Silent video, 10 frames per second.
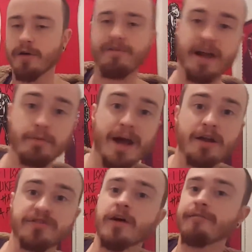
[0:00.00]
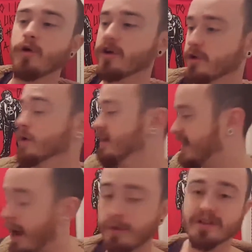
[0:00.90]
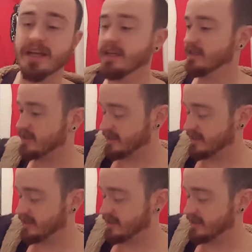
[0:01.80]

to go fight your battles for you. Cowardly.